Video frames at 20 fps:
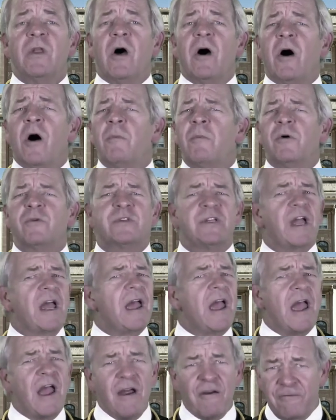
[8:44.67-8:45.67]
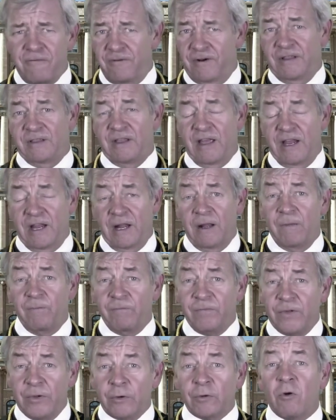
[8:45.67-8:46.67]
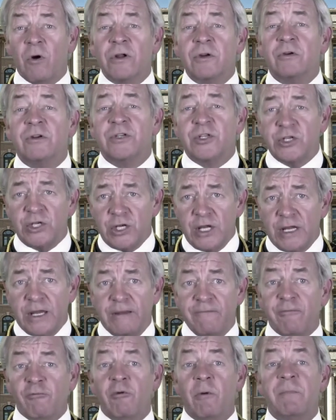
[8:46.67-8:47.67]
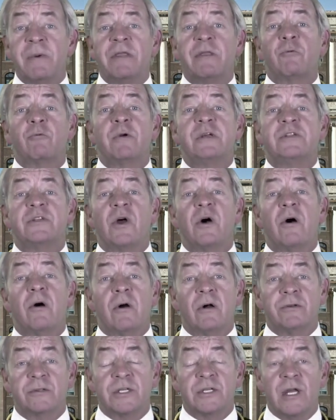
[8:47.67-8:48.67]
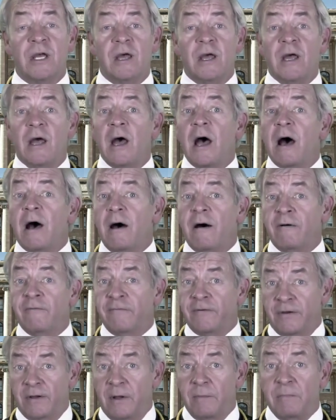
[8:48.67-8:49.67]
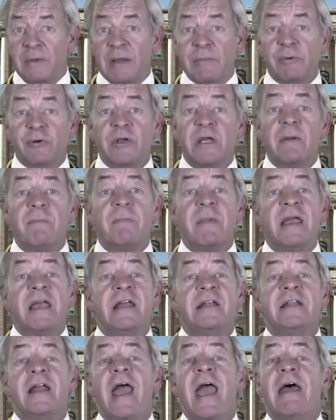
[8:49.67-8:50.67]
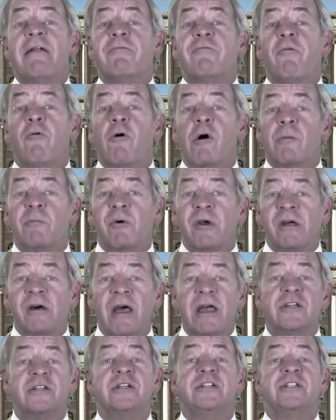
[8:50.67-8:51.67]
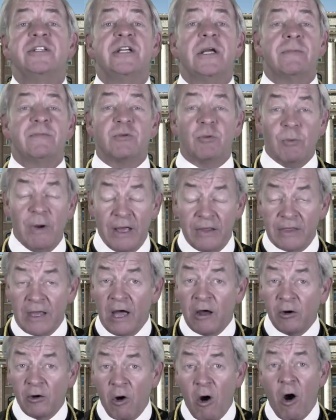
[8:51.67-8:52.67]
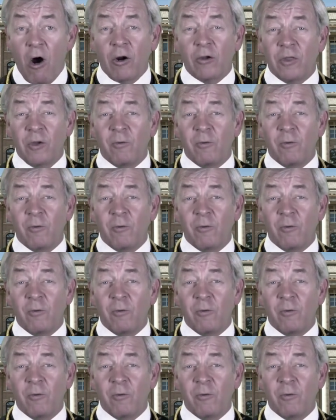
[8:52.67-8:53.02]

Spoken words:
Almost everything you're going to achieve will be the result of people you meet and form relationships with along the